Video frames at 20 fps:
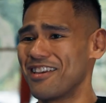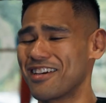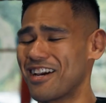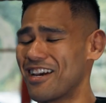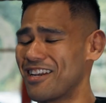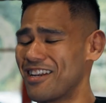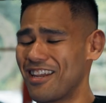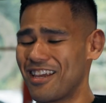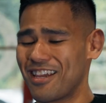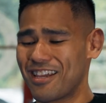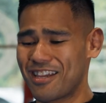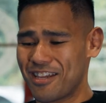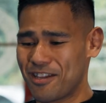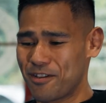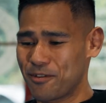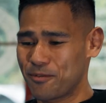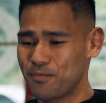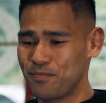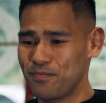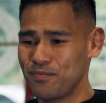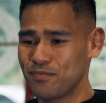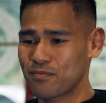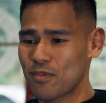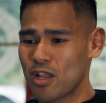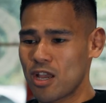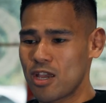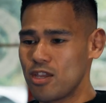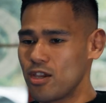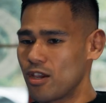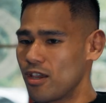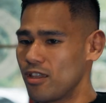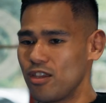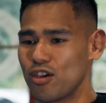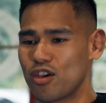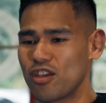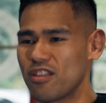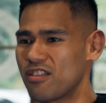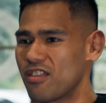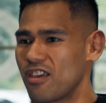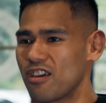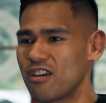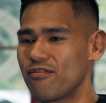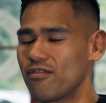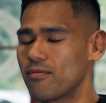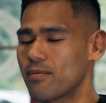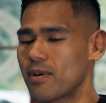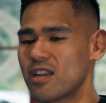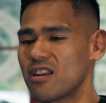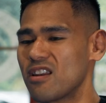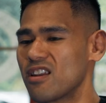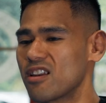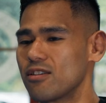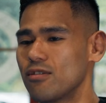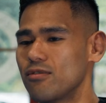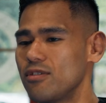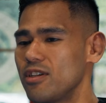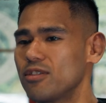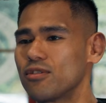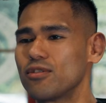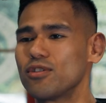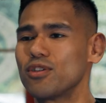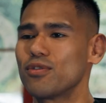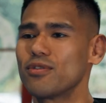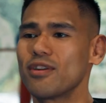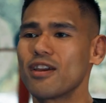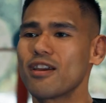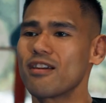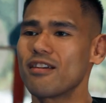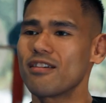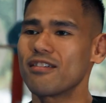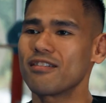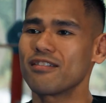Kind of like, you can think of him kind of like Nonito Donaire.